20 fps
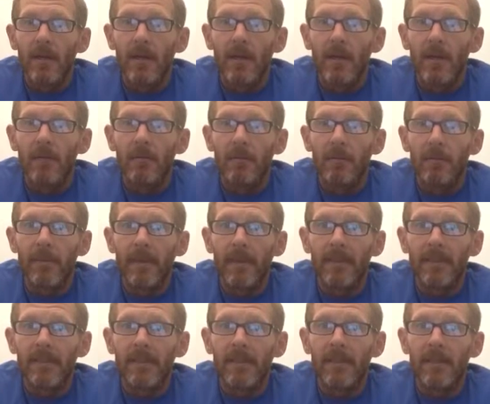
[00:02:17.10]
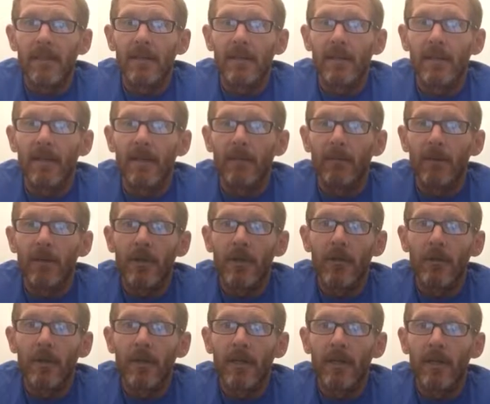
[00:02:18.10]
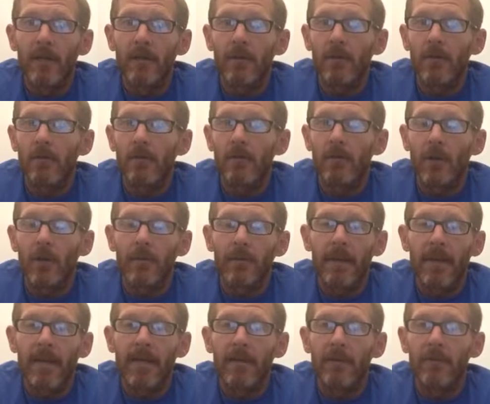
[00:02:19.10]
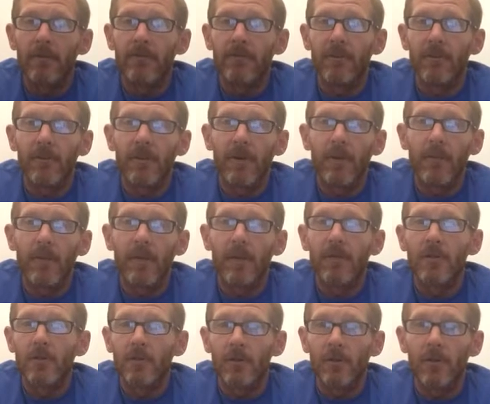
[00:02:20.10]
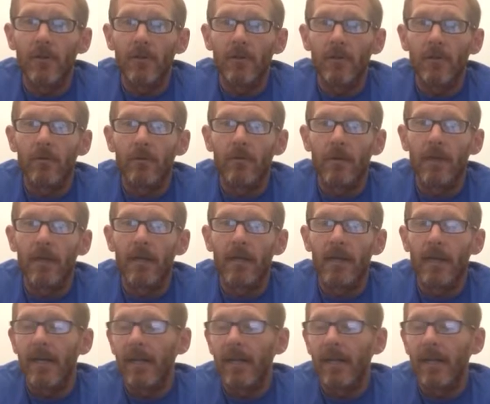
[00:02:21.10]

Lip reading: the best, and then when you don't get it, you start back and you figure out what else you can do, right?